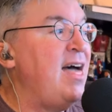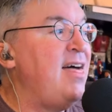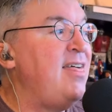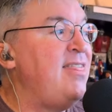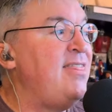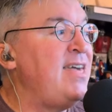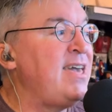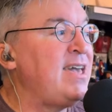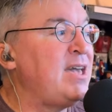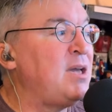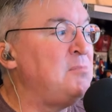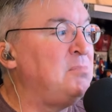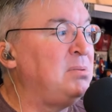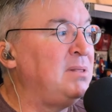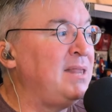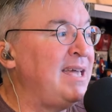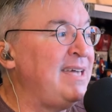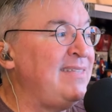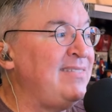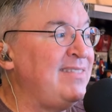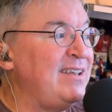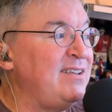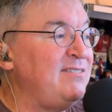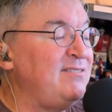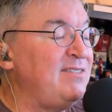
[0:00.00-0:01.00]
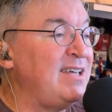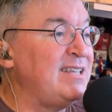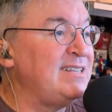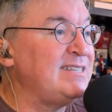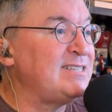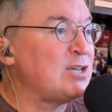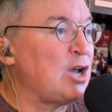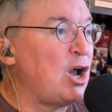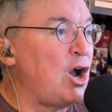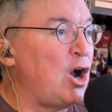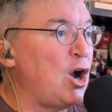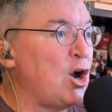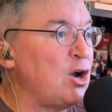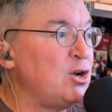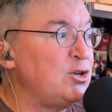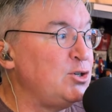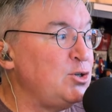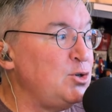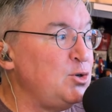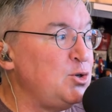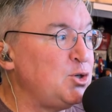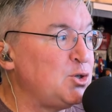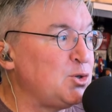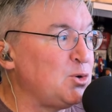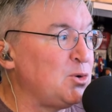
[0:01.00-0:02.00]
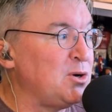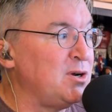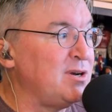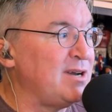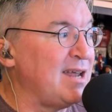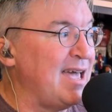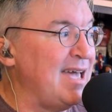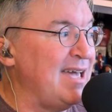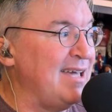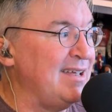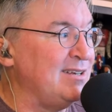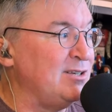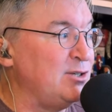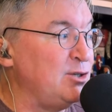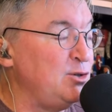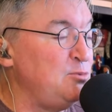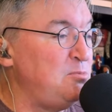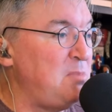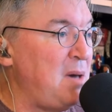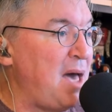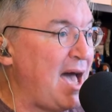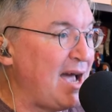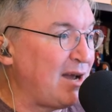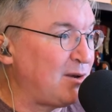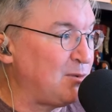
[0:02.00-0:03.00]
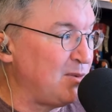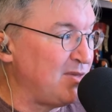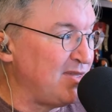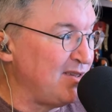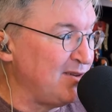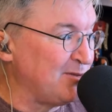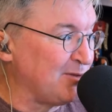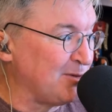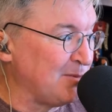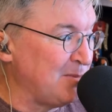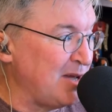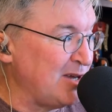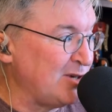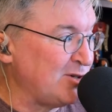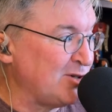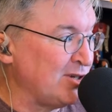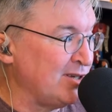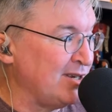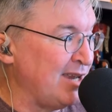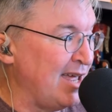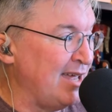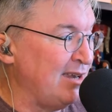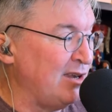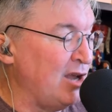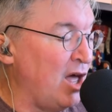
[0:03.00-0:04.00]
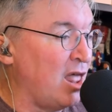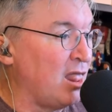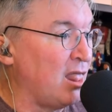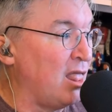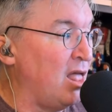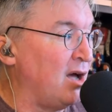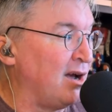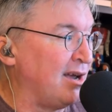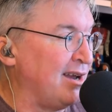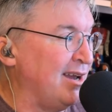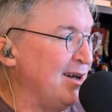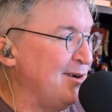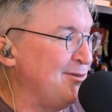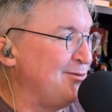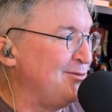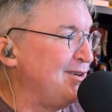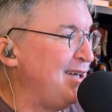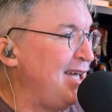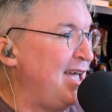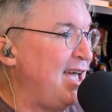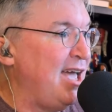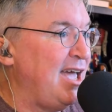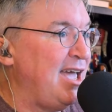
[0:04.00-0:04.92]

They complain that events are too short and mm. too hmm. packed with information and not long enough.